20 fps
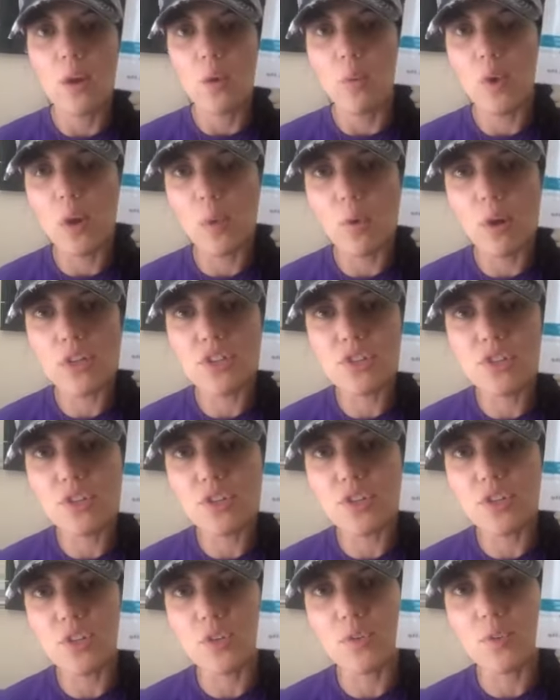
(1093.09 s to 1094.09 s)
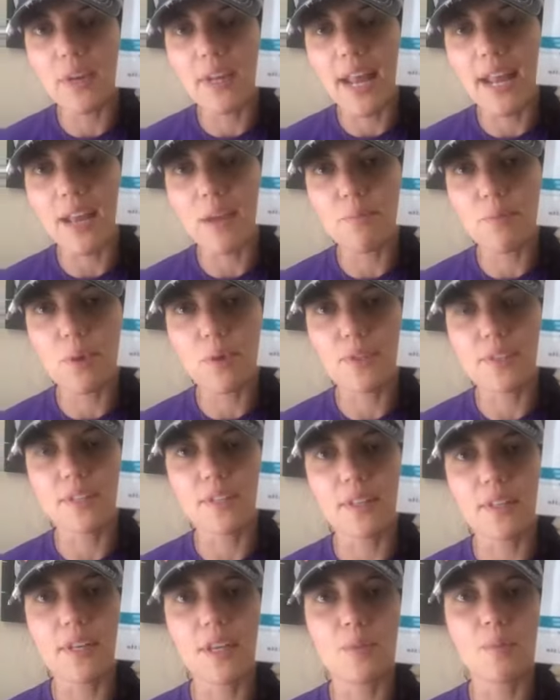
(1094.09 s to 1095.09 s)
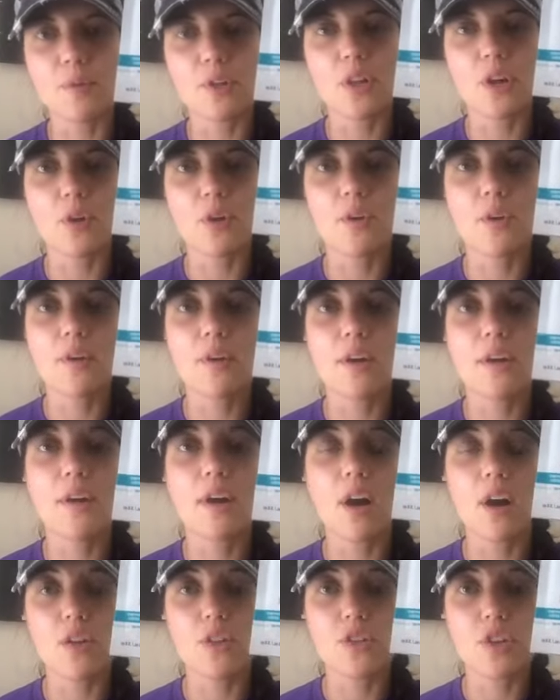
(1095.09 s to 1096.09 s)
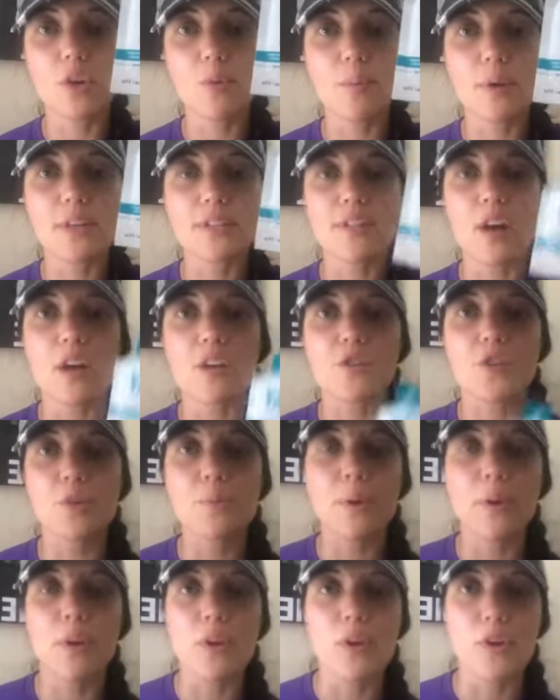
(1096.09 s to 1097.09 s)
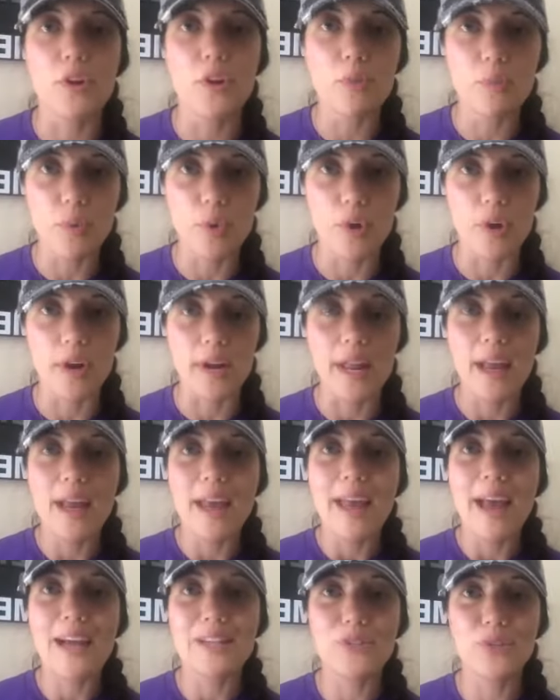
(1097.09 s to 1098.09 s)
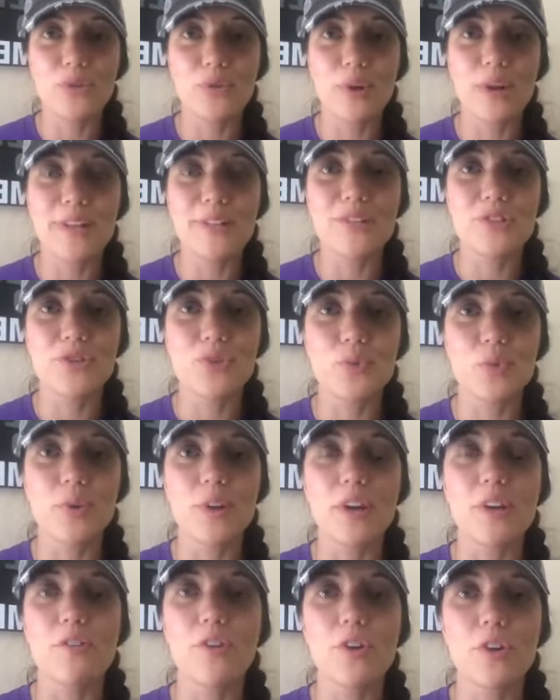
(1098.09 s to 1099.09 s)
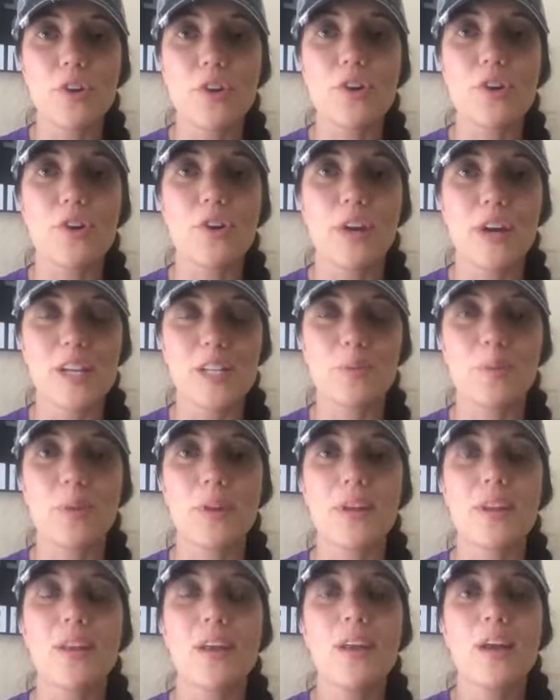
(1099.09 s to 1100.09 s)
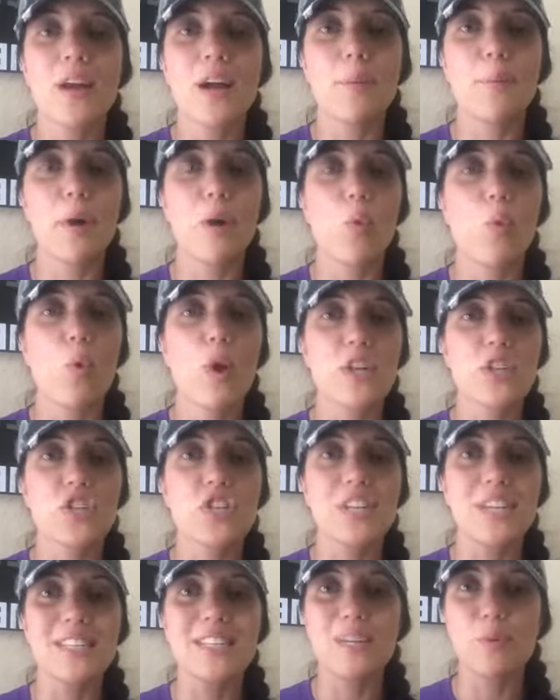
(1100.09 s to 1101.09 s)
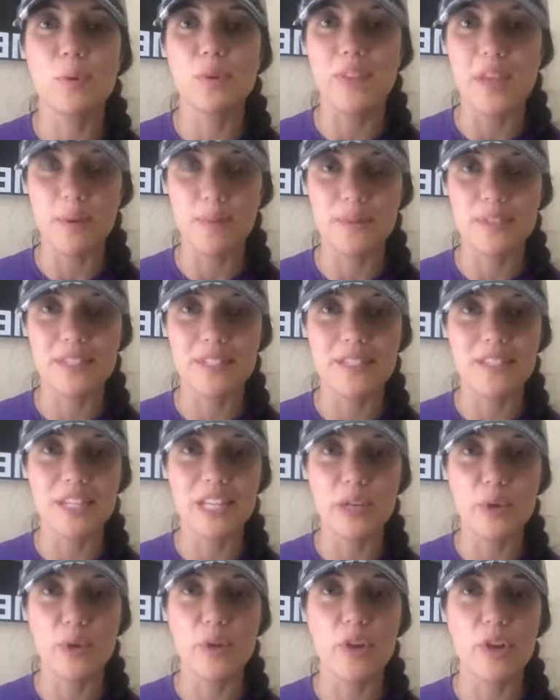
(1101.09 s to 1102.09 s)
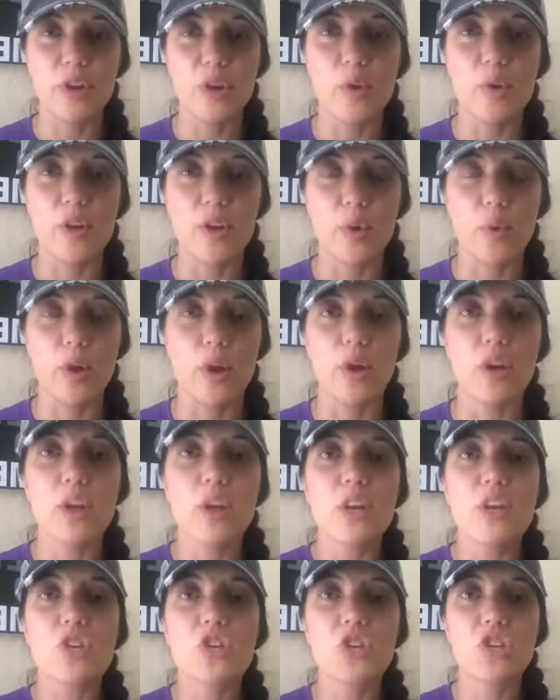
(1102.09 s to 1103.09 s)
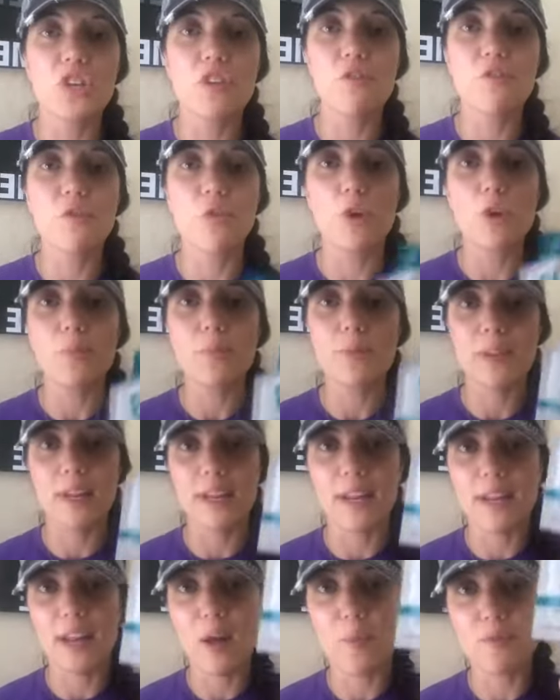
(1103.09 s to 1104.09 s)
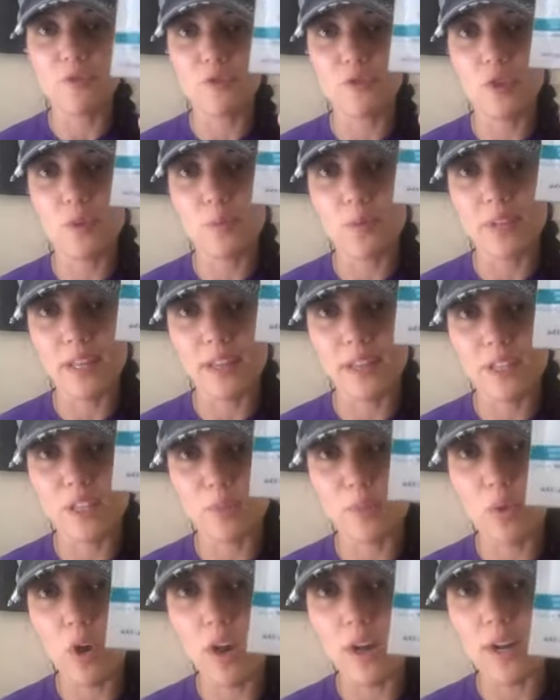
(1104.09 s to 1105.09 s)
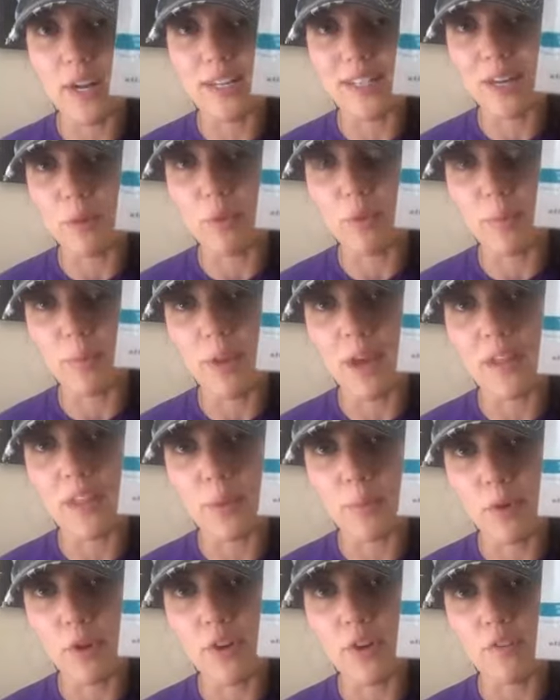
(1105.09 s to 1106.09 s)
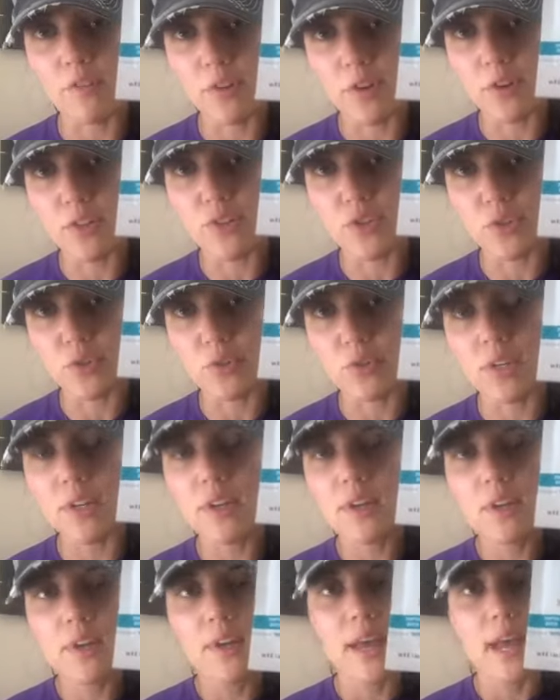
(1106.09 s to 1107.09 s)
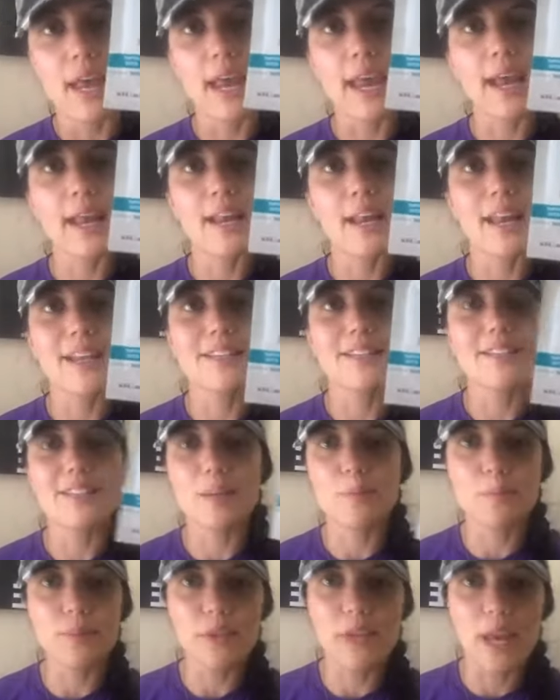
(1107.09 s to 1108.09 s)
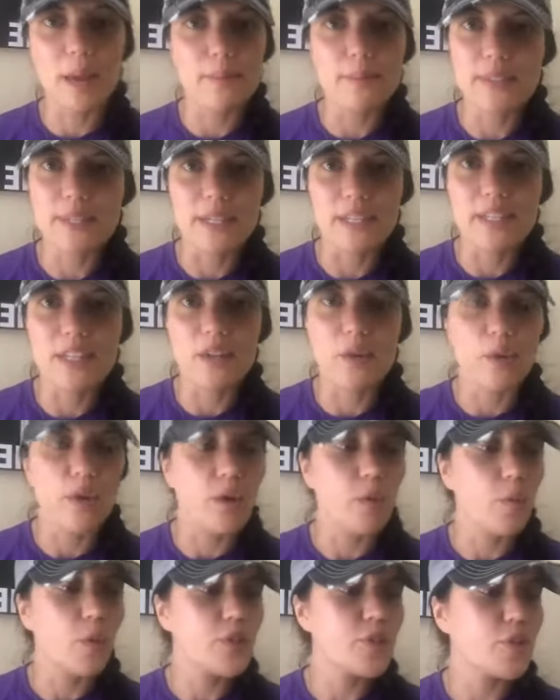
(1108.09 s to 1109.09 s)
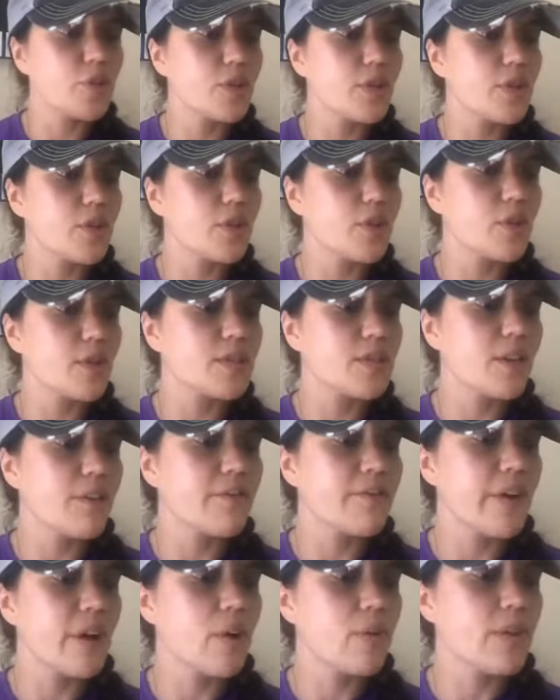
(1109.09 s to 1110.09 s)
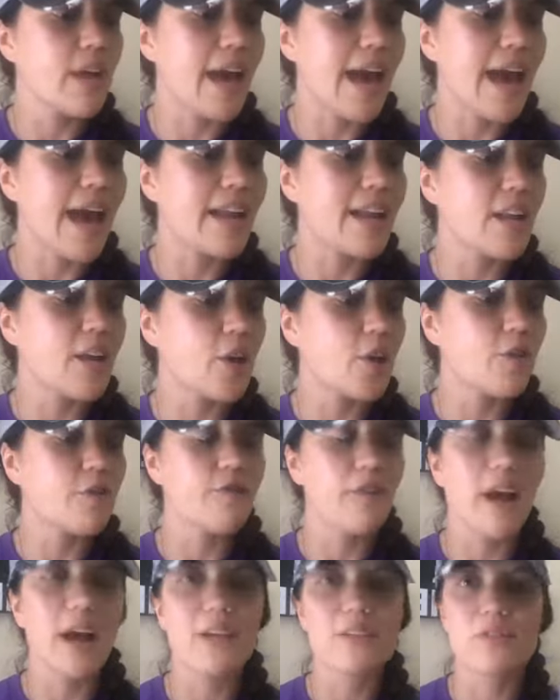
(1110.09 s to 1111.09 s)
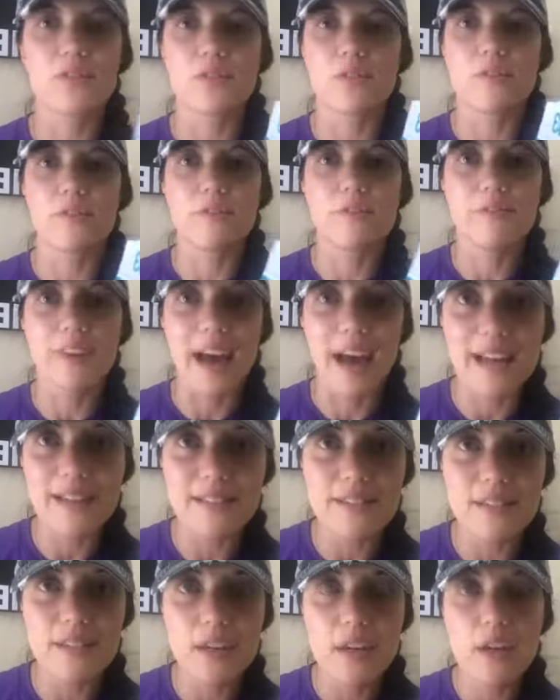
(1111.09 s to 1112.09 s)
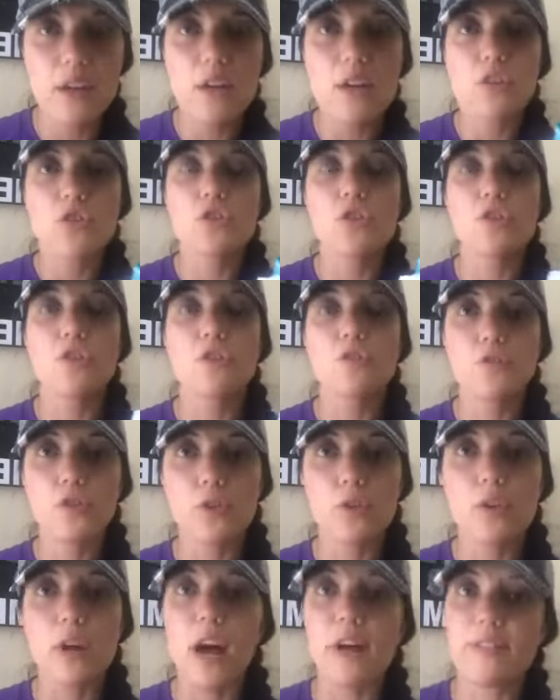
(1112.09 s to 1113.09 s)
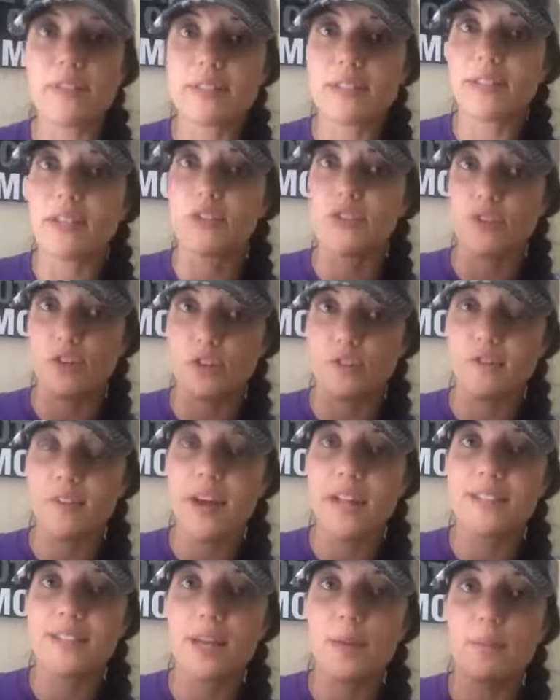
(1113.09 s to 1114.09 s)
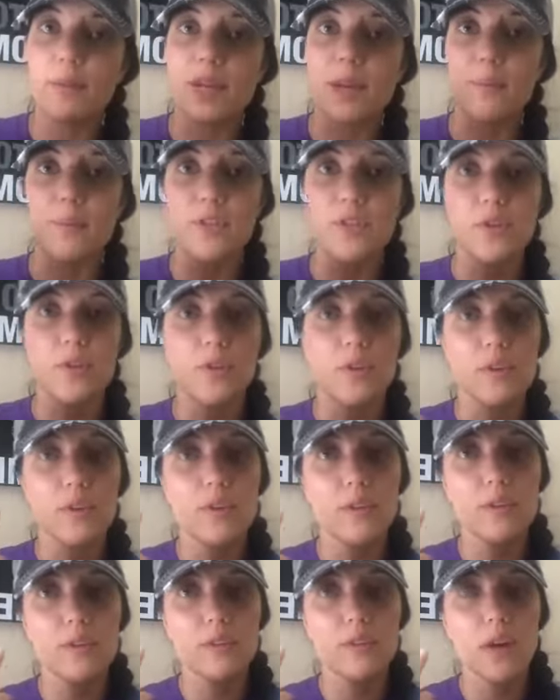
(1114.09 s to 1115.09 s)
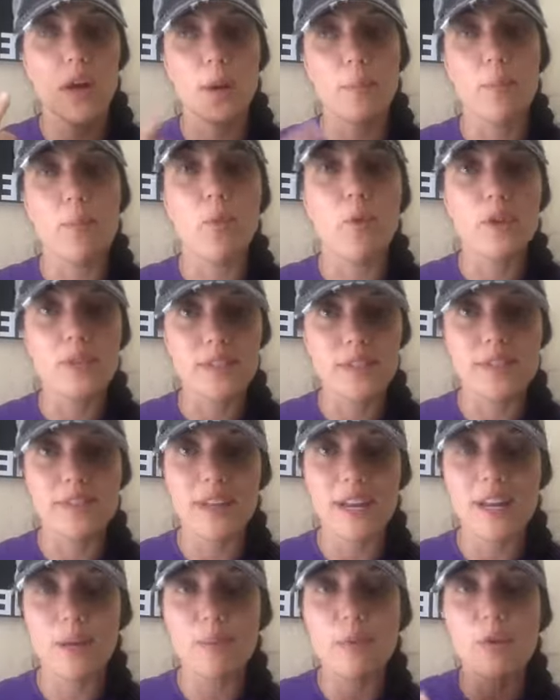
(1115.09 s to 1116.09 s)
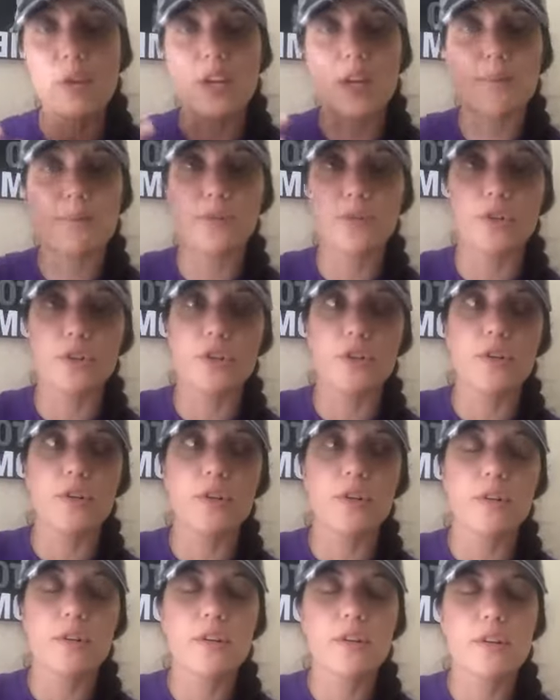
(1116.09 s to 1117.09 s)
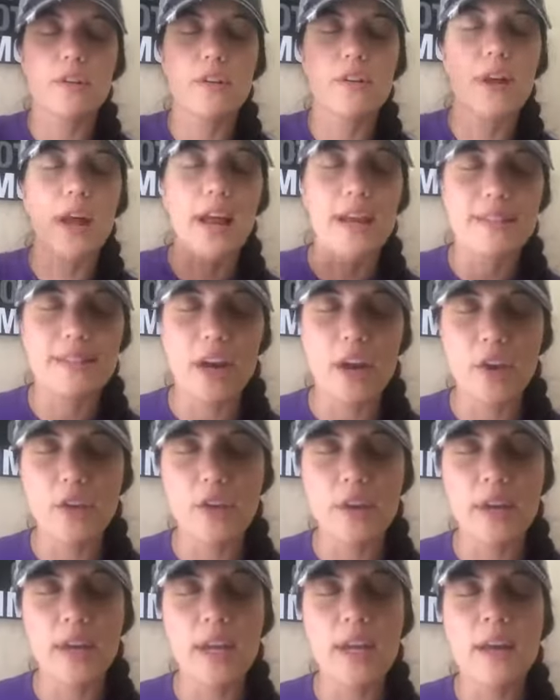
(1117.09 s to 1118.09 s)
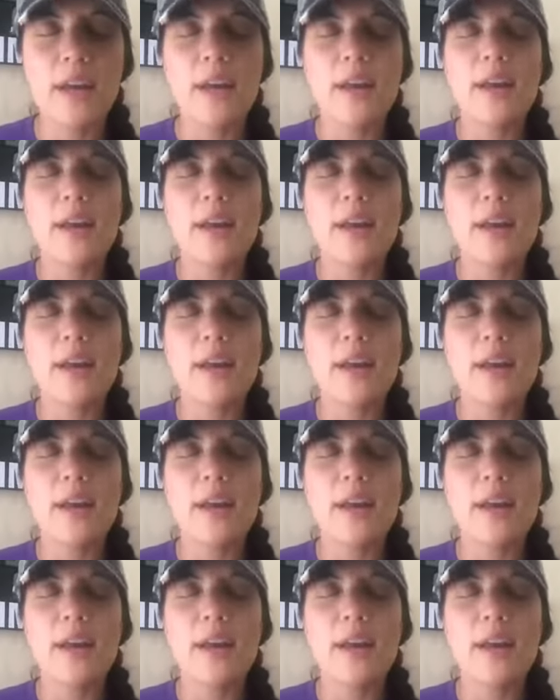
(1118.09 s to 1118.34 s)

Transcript: What I want you to do, and I can post a link below also, but Dr. Mary Newport has a great story of her and her husband about what she did with MCT oil and coconut oil. She formulated, helped formulate this product that will be on the market very soon, and it's simply MCT oil. What you can do is they found that adding good fats, fats to your food obviously gets your good fats up, keeps you um, more sustainable, keeps your you're not as hungry,